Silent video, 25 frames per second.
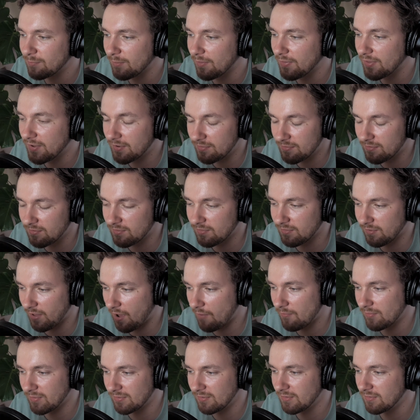but I think it's just because I
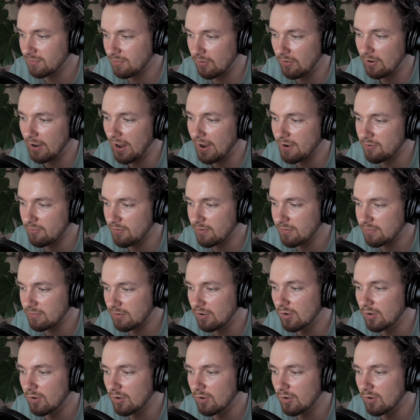haven't seen Zoolander in so